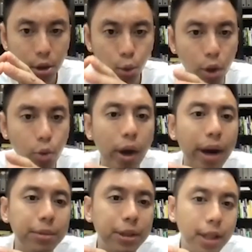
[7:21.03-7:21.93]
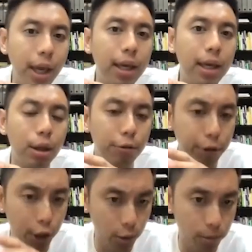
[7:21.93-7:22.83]
with what I'm saying in the
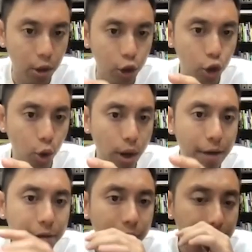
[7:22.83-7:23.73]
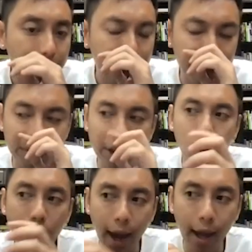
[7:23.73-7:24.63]
video. So every time I have a
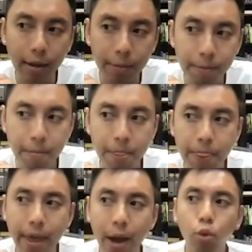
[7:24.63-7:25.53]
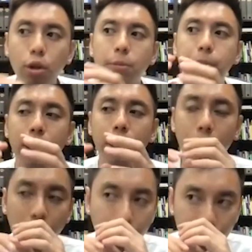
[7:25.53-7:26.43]
video ad, there would be
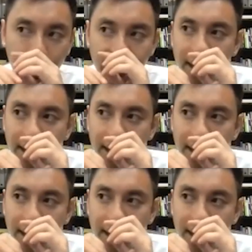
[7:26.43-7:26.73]
a